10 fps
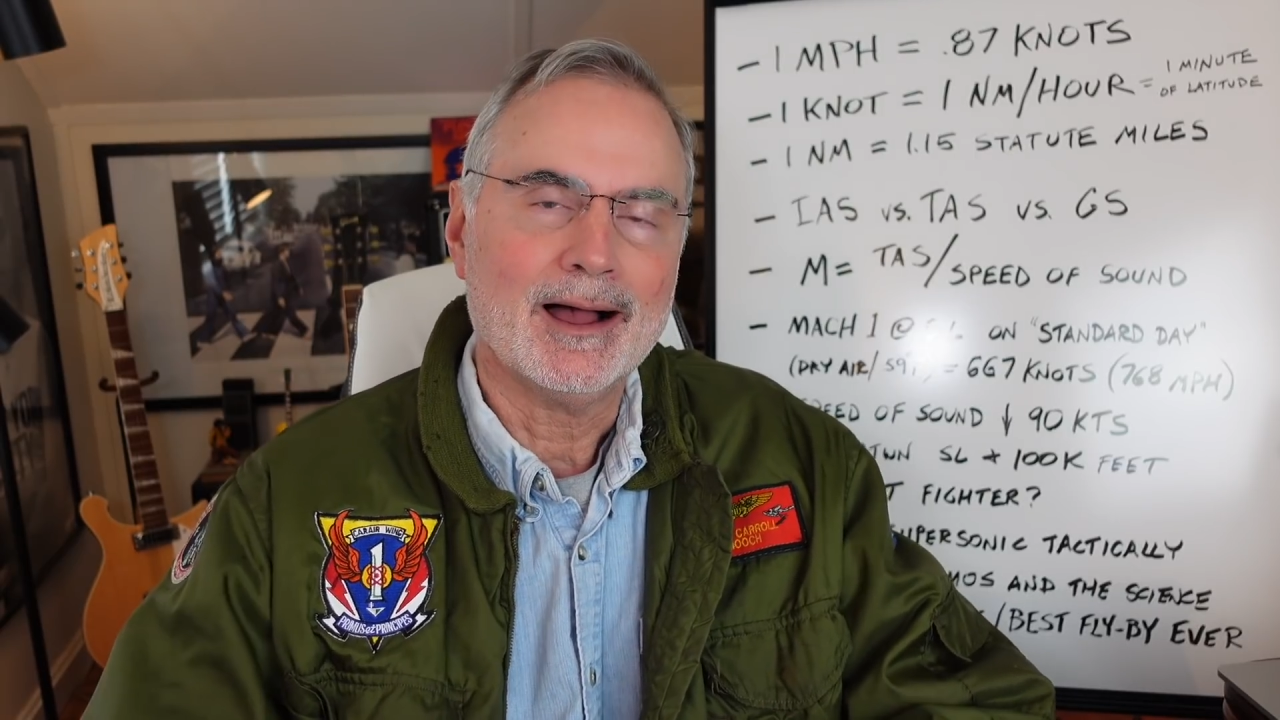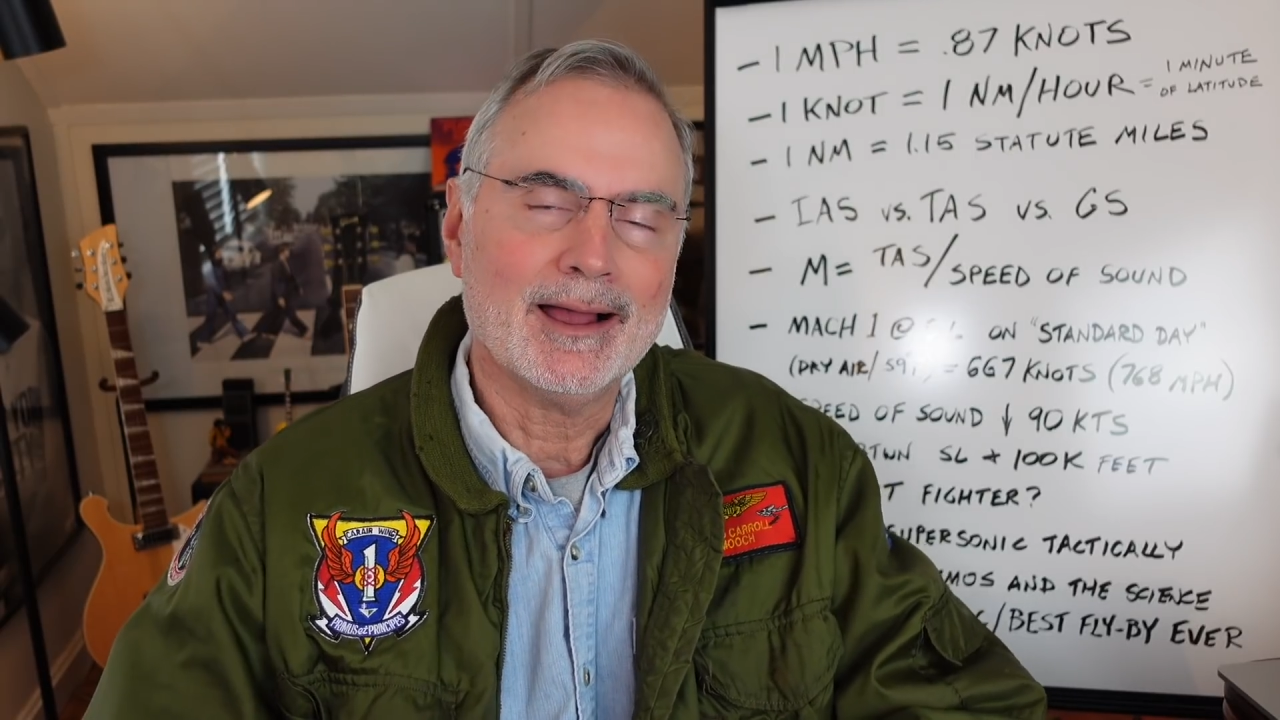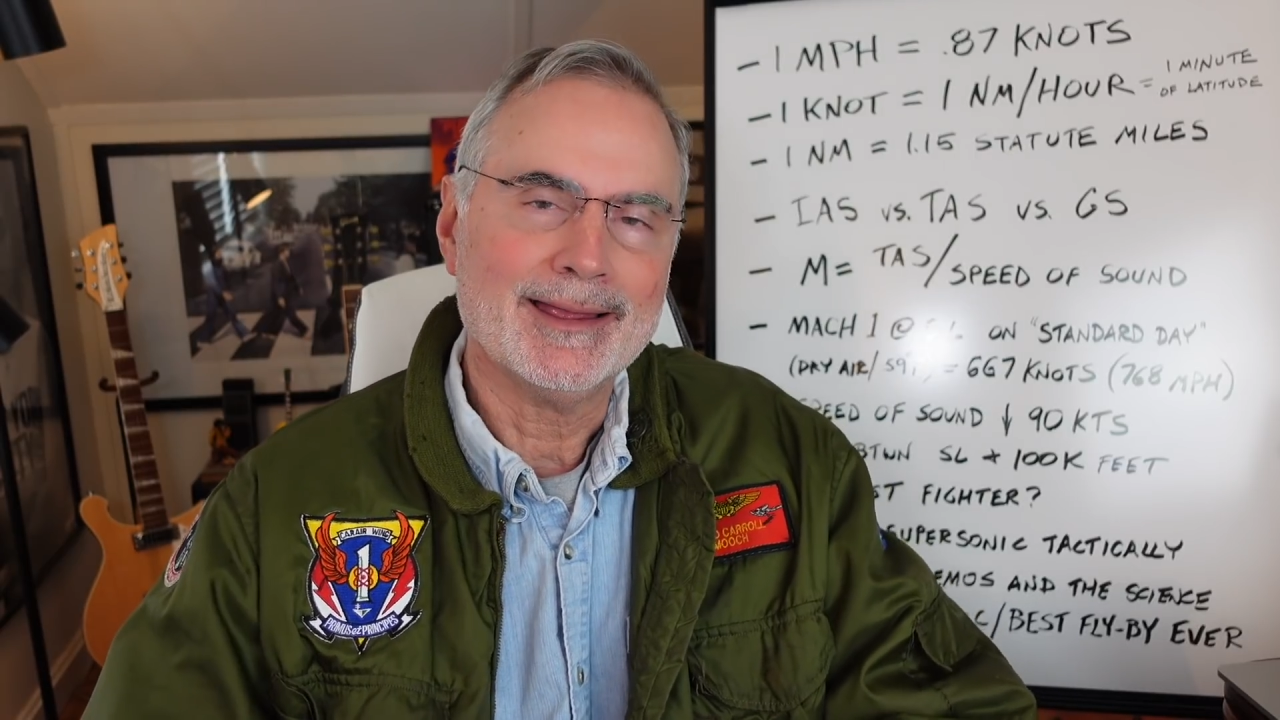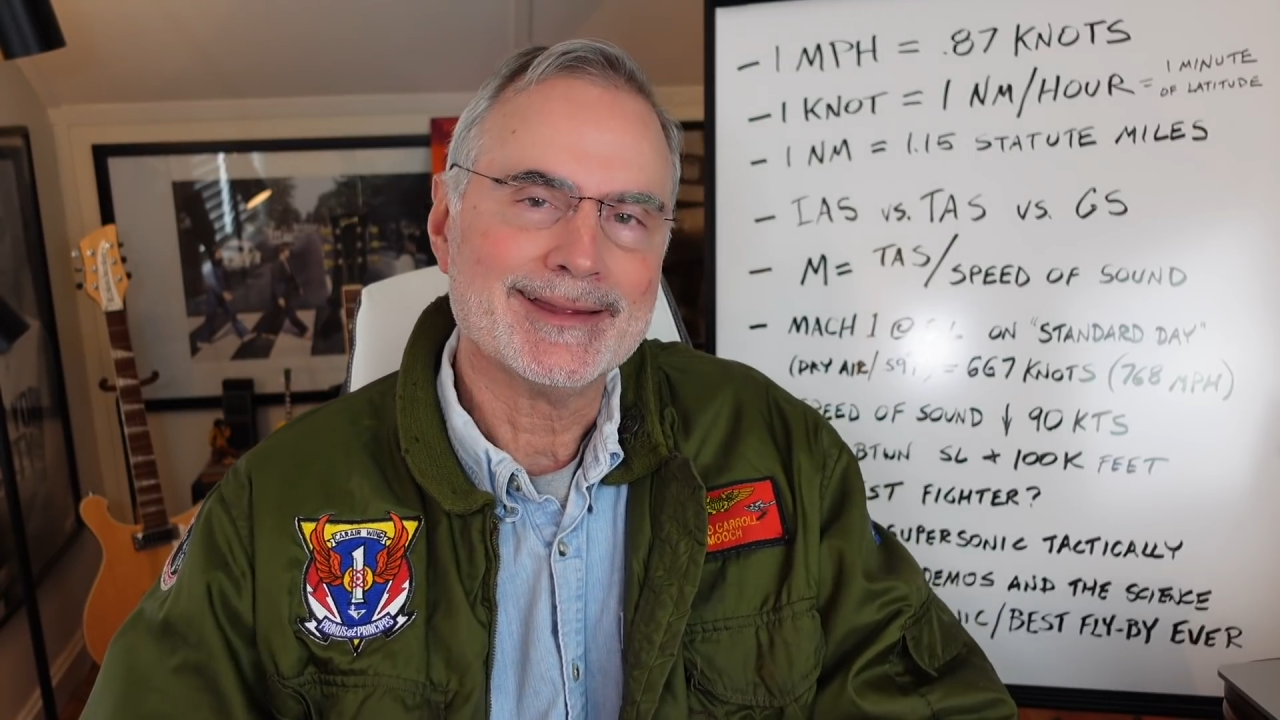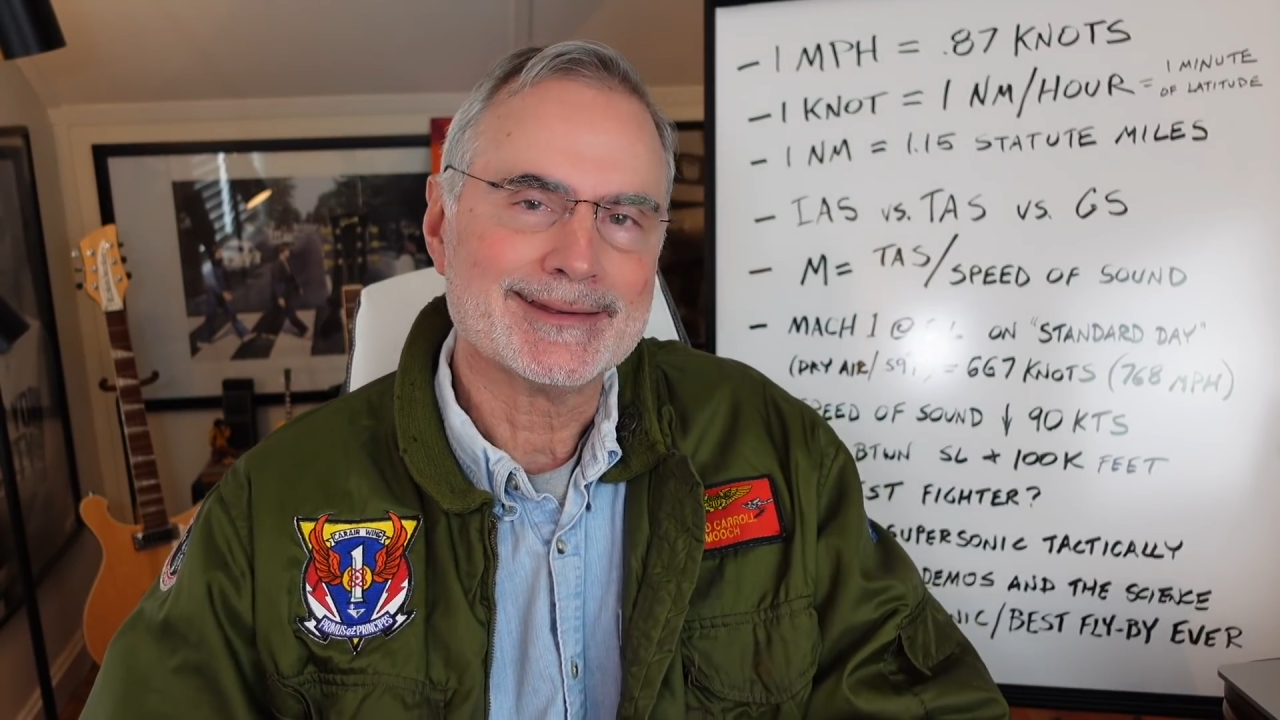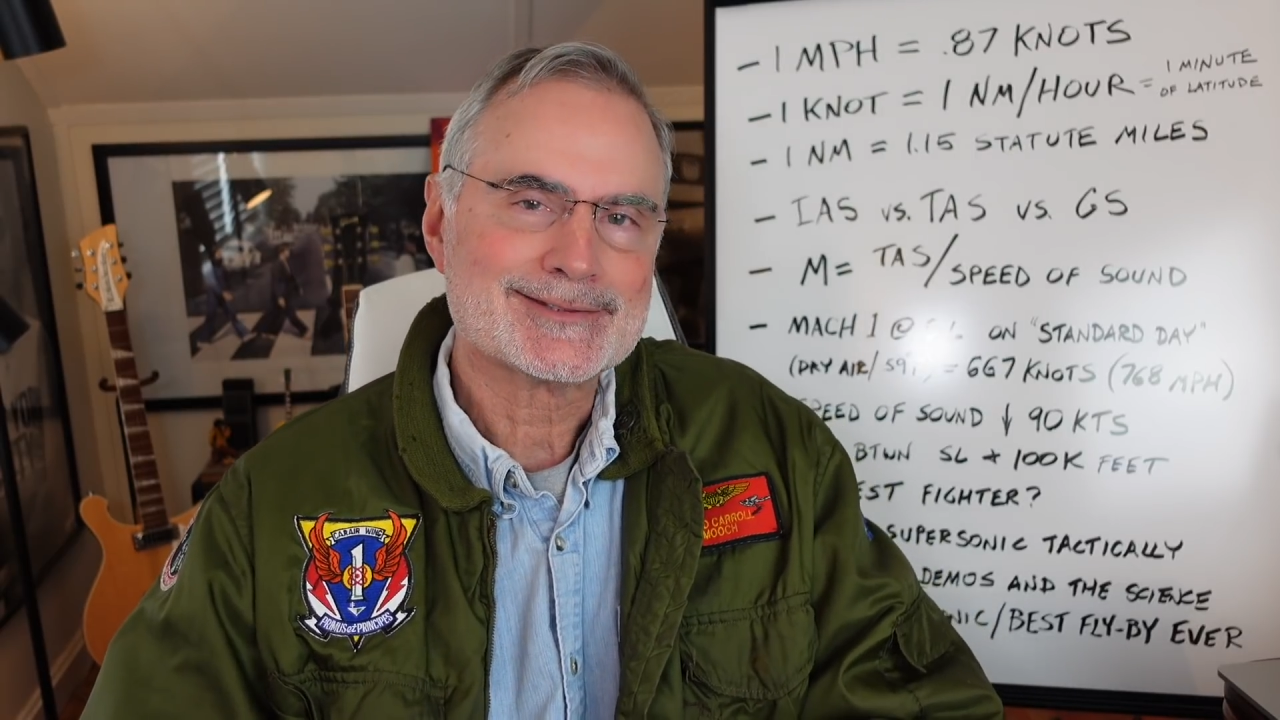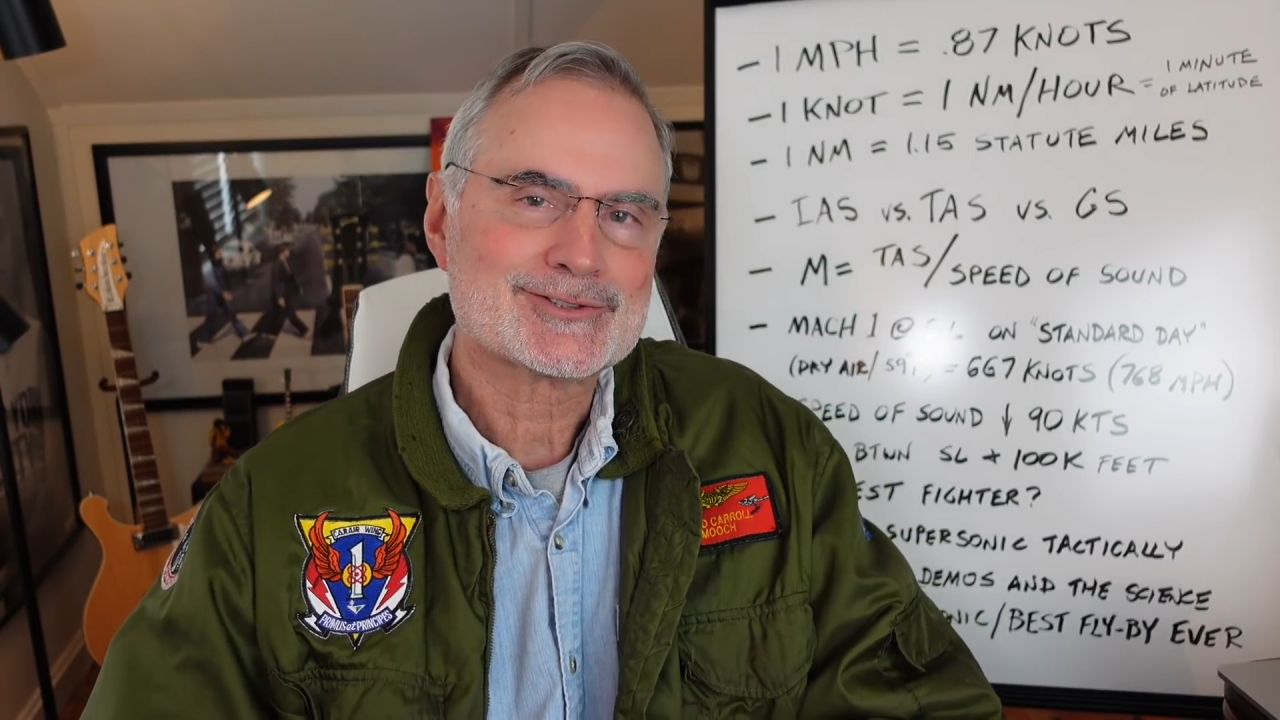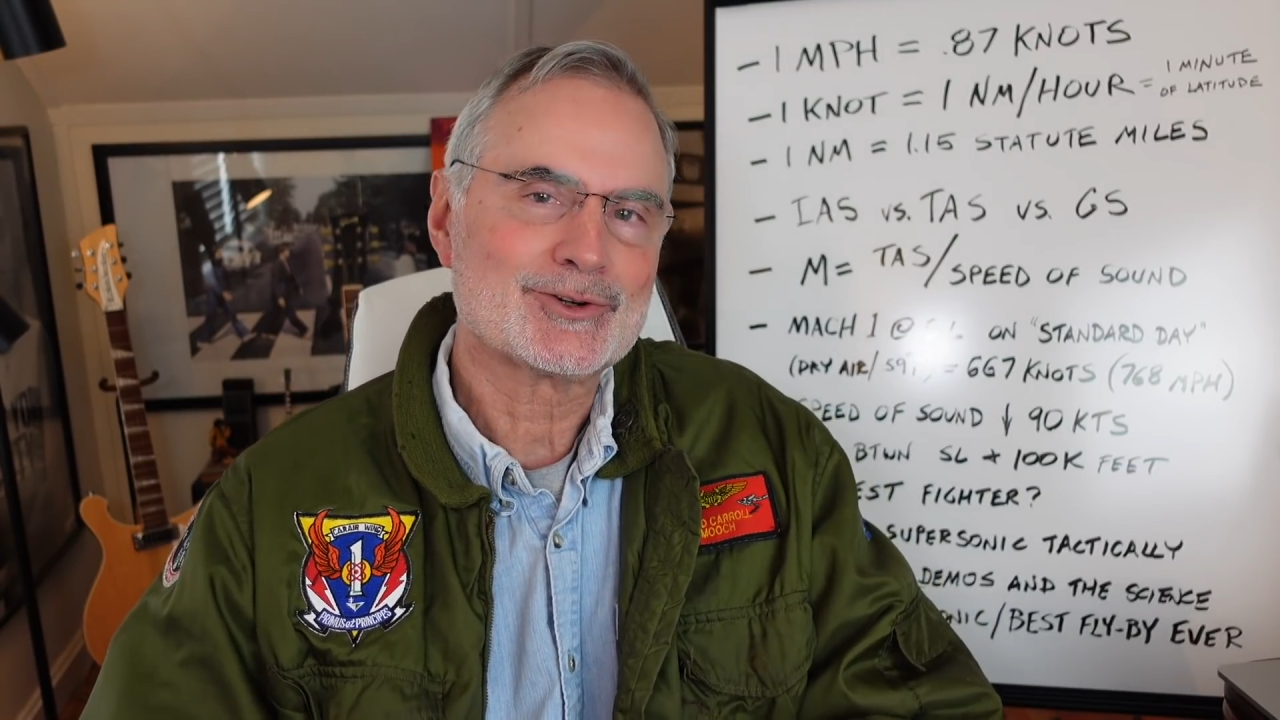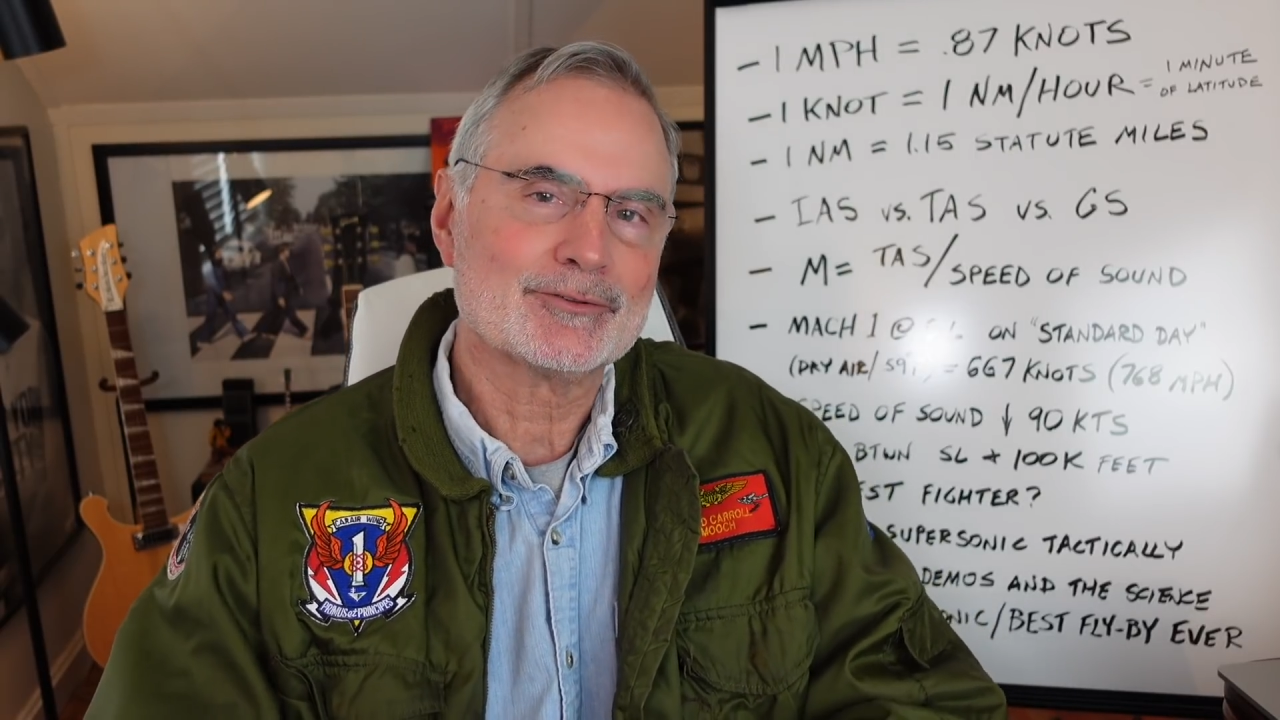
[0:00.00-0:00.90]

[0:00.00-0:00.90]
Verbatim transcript: I had sort